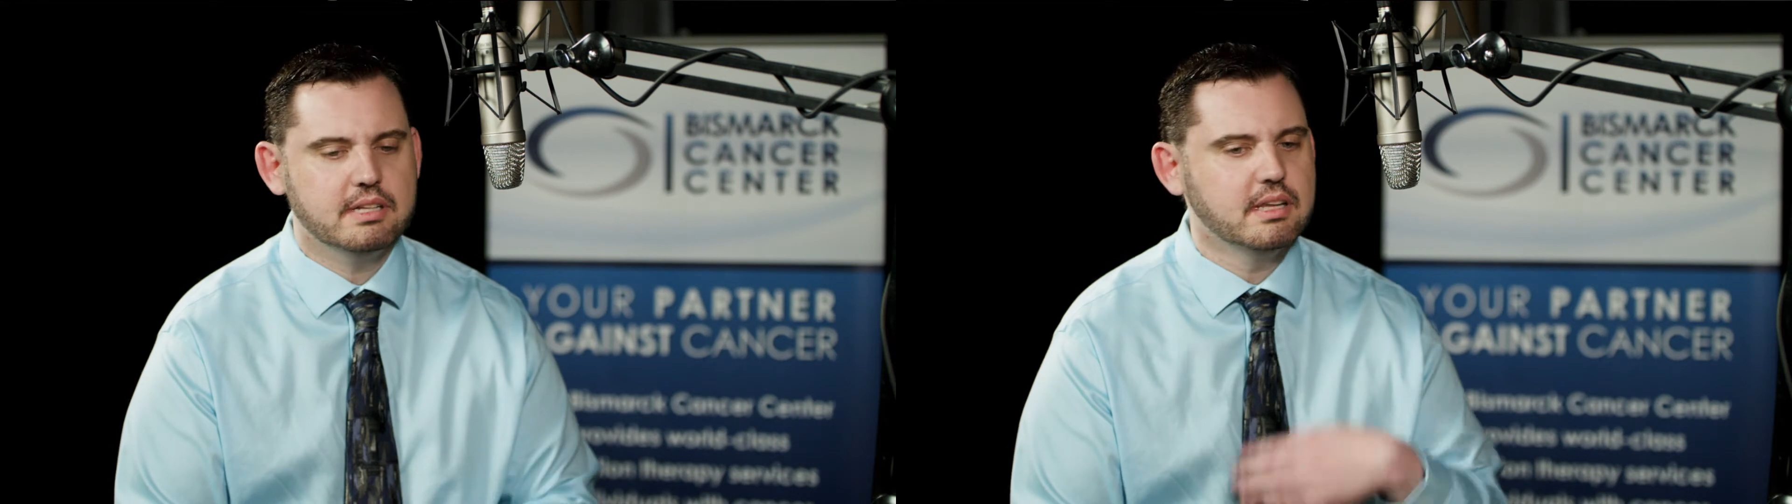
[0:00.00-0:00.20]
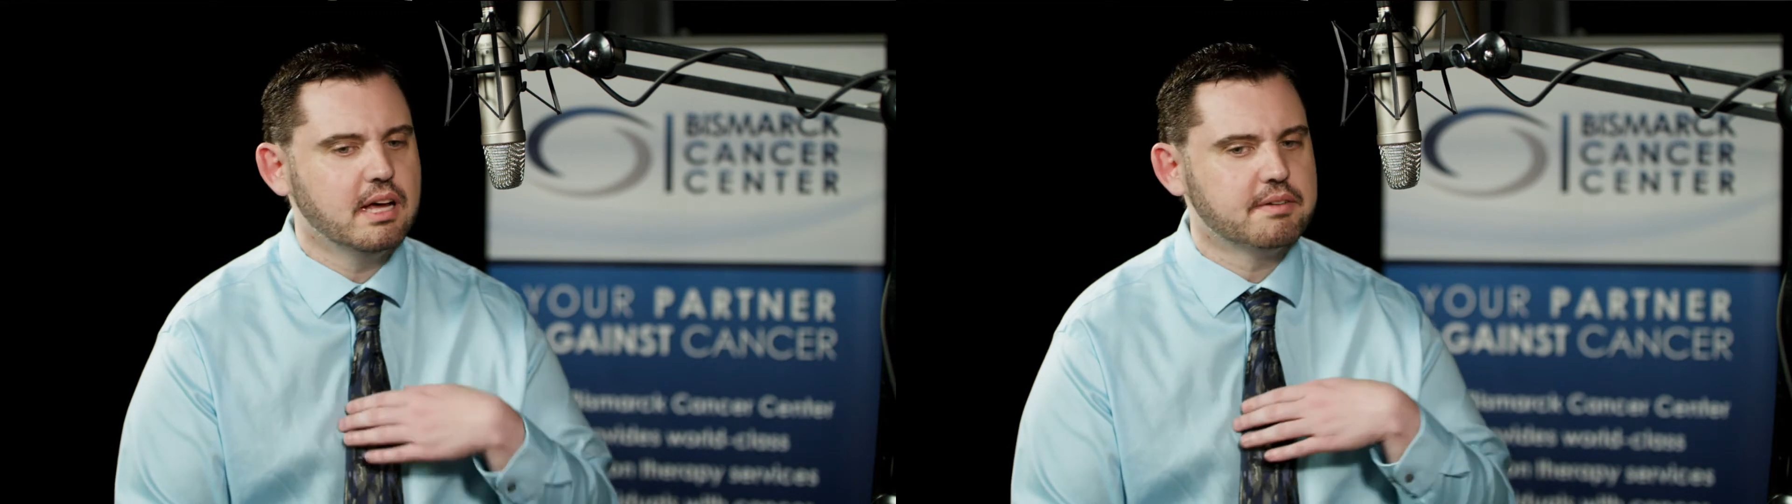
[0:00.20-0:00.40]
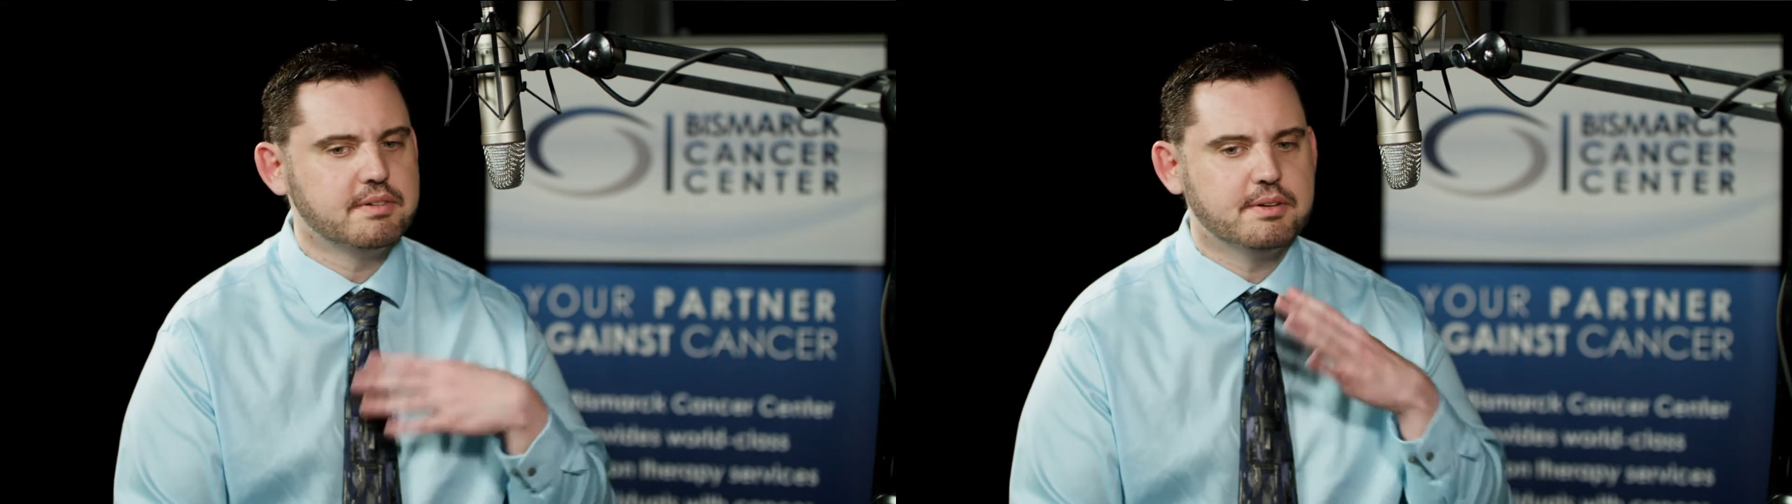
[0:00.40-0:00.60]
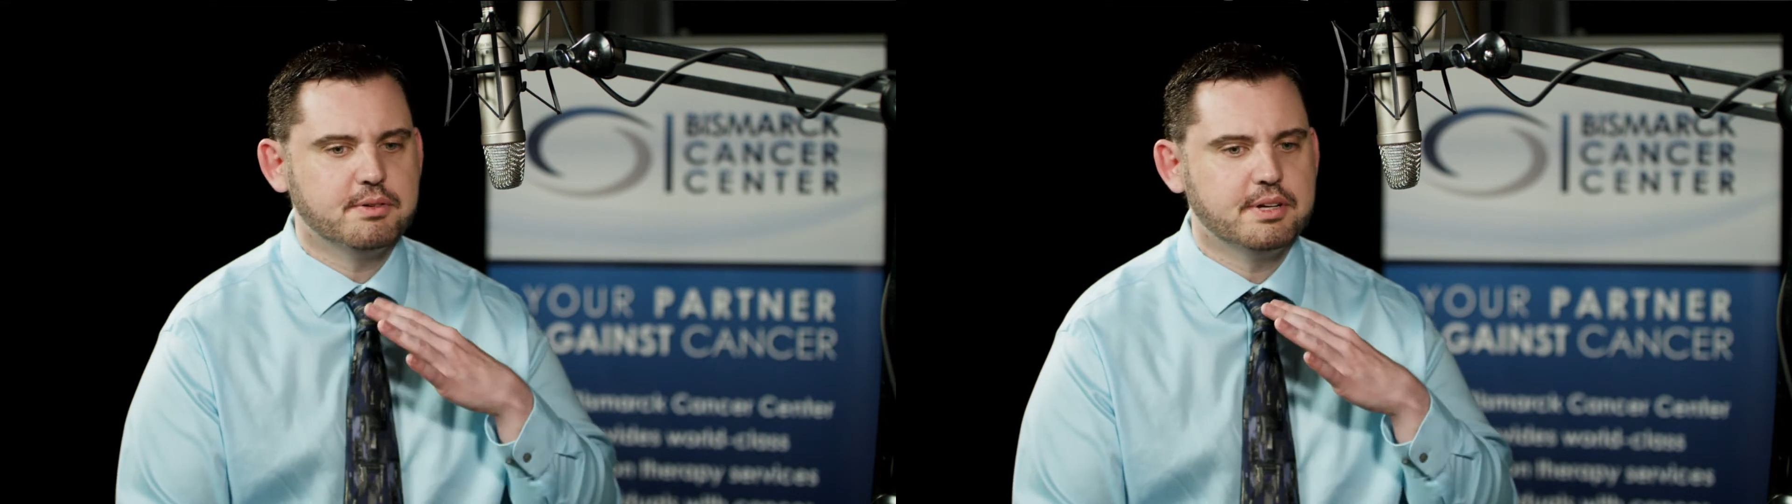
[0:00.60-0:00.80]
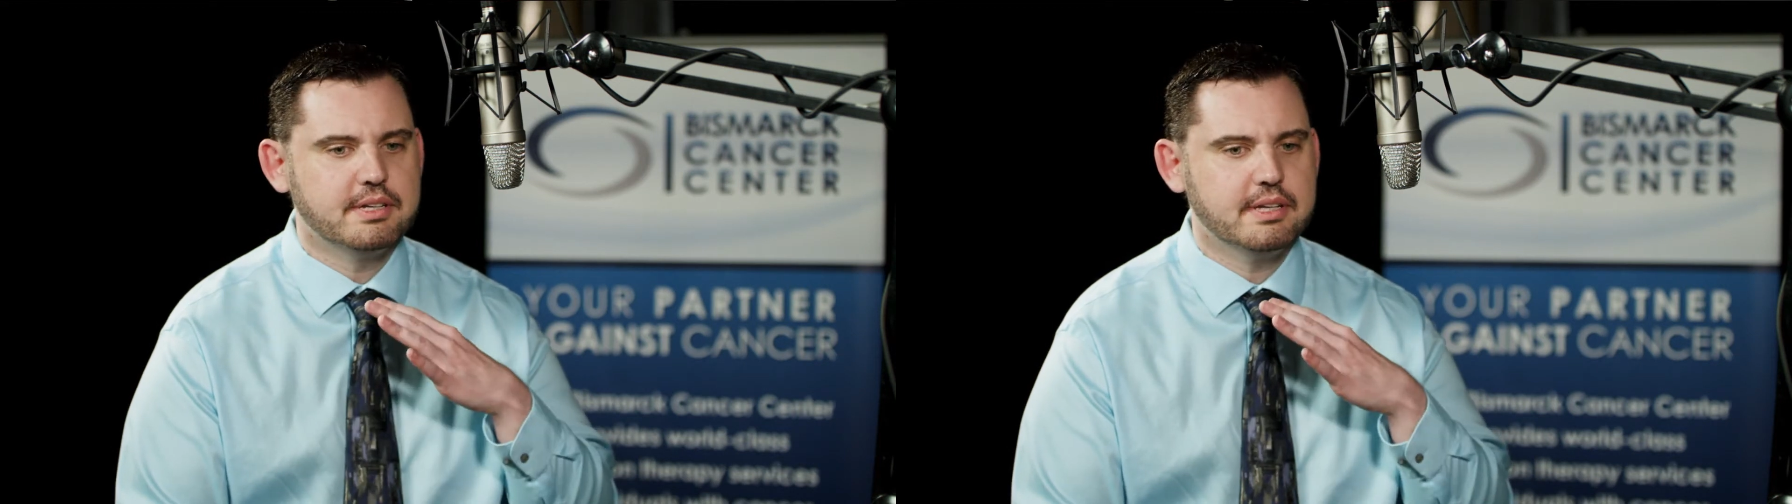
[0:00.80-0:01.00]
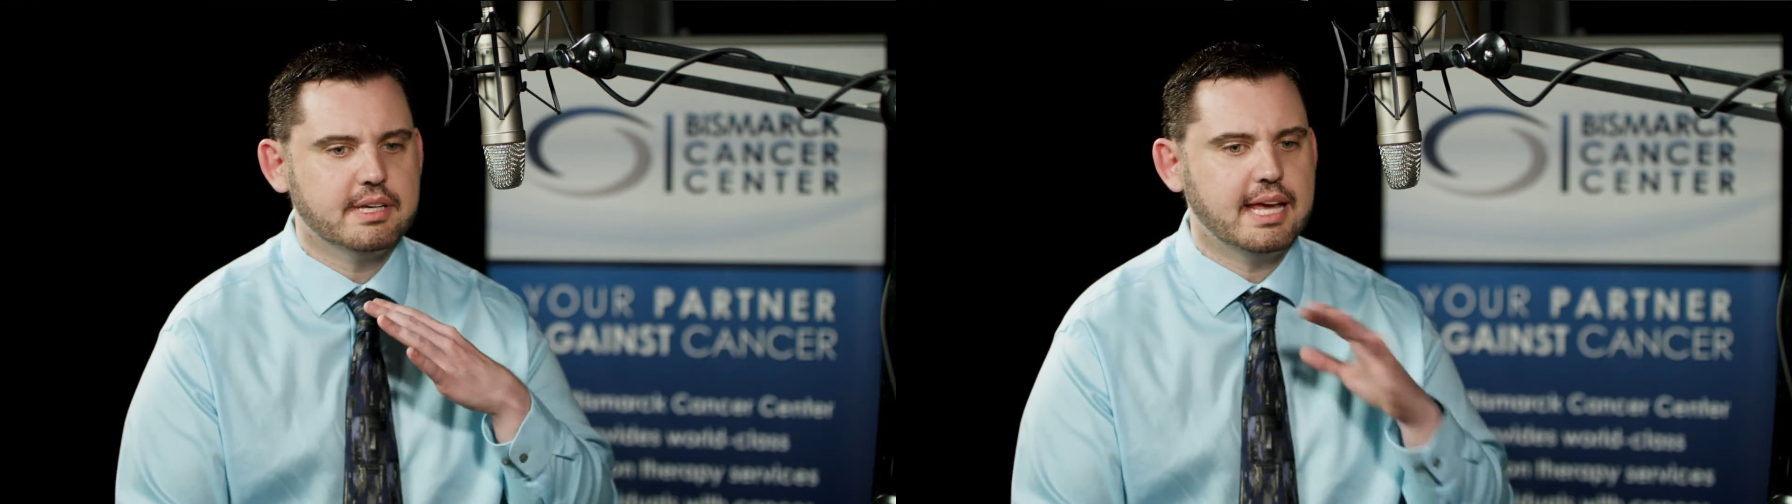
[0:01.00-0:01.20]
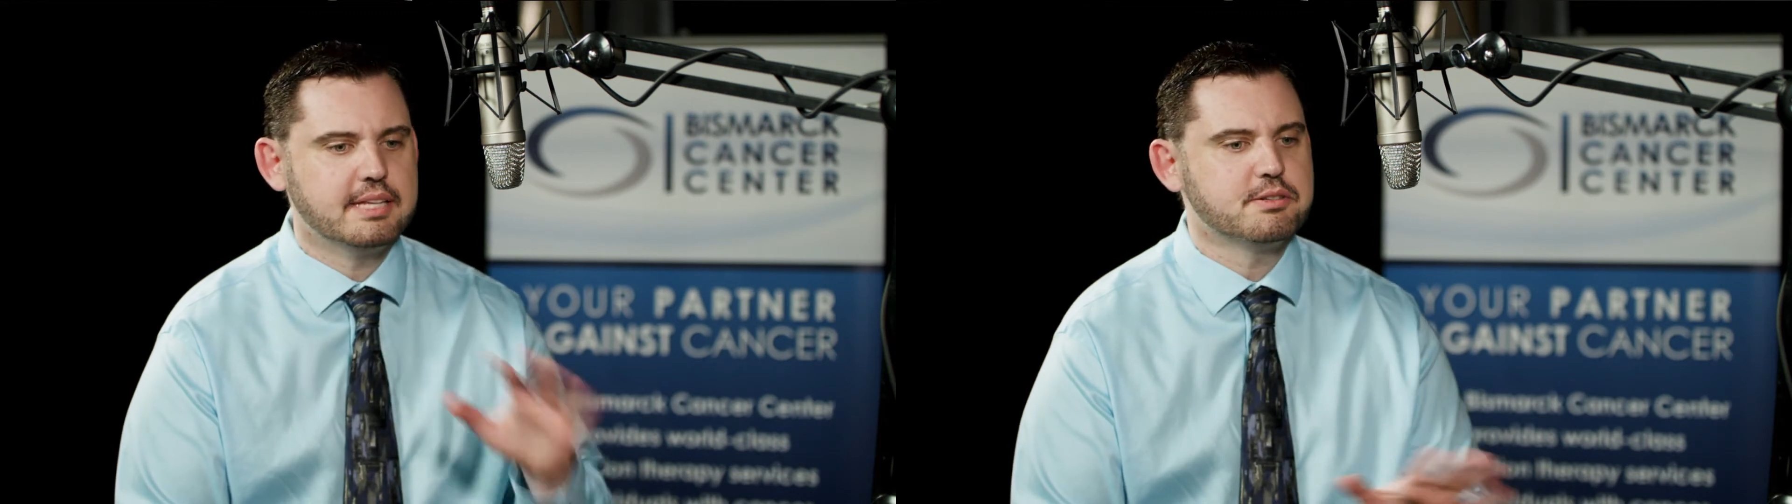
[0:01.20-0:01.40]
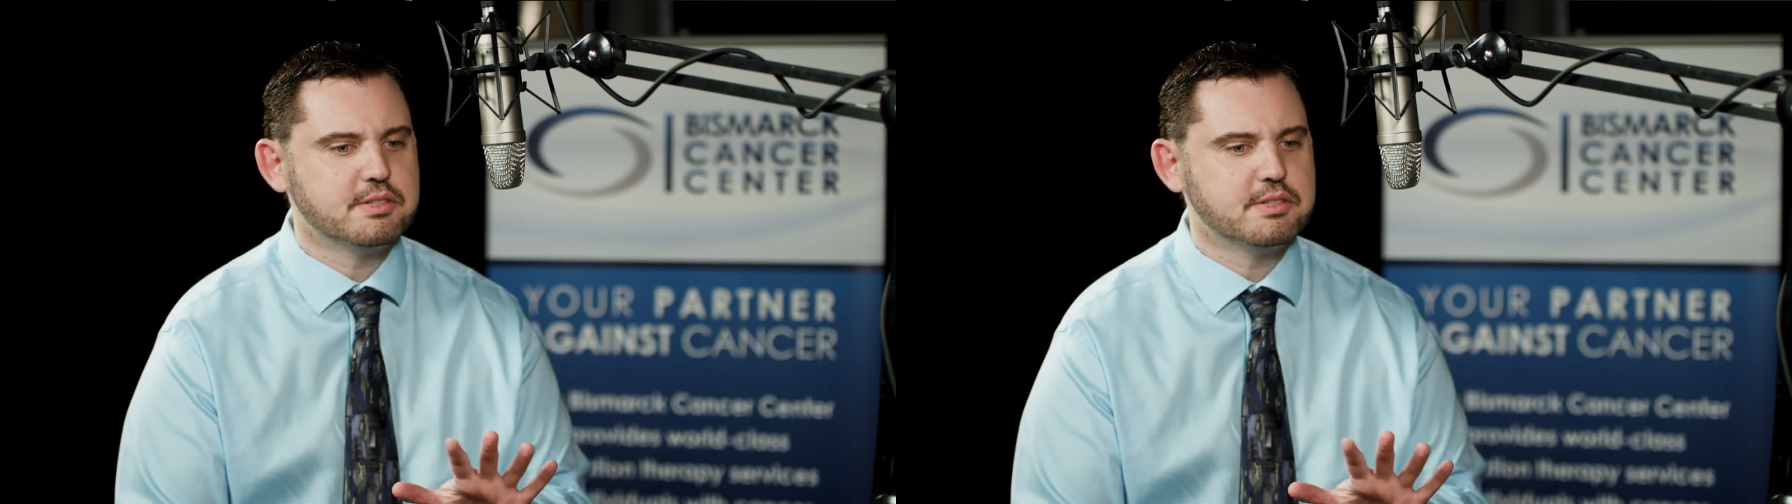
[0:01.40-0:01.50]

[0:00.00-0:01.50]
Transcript: a lot of different cancer